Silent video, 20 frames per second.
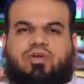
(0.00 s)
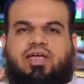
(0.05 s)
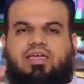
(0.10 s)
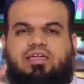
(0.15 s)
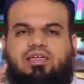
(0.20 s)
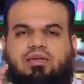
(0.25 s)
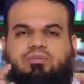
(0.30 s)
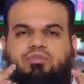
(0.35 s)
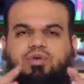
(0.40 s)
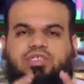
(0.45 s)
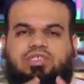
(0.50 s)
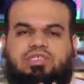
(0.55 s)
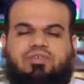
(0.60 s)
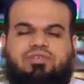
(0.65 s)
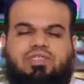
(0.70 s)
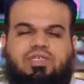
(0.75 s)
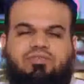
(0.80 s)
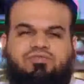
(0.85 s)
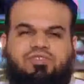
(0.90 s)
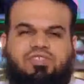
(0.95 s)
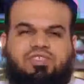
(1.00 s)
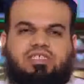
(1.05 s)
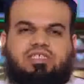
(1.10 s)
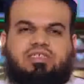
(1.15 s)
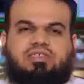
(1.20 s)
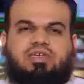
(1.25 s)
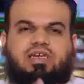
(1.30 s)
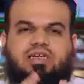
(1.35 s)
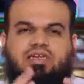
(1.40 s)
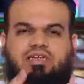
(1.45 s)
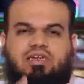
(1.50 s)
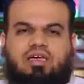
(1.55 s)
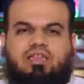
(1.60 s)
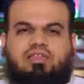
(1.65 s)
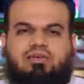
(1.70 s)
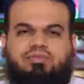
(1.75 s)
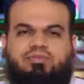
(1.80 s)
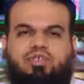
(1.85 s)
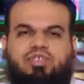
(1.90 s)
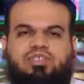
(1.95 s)
sometimes the scholars quote from
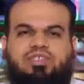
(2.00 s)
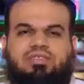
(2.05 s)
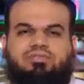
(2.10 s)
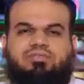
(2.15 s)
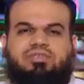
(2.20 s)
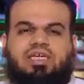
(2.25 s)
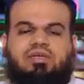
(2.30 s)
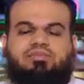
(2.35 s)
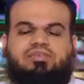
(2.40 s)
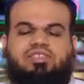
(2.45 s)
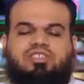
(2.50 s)
Israelite traditions.